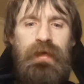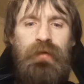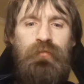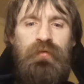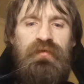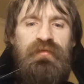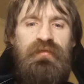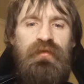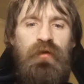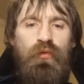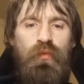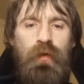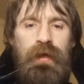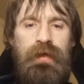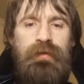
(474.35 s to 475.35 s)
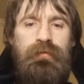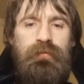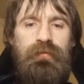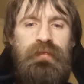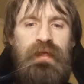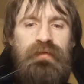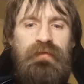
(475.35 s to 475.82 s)
It was so white
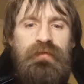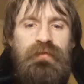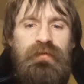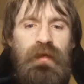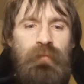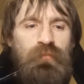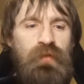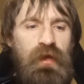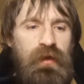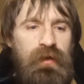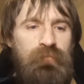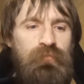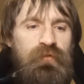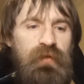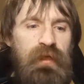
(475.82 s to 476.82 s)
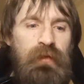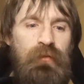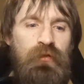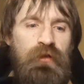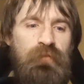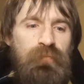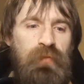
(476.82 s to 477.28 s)
that sometimes
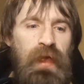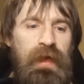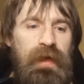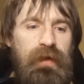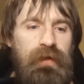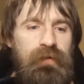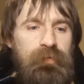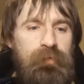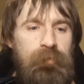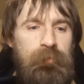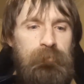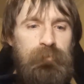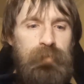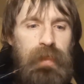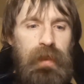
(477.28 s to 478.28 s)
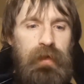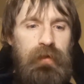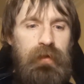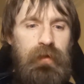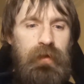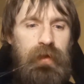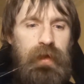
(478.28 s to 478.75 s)
it looked black.
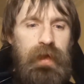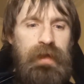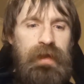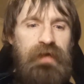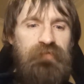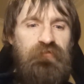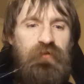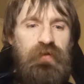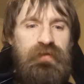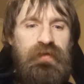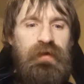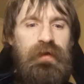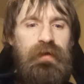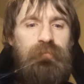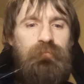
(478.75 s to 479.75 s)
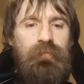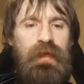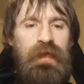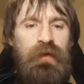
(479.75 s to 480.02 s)
And after a time,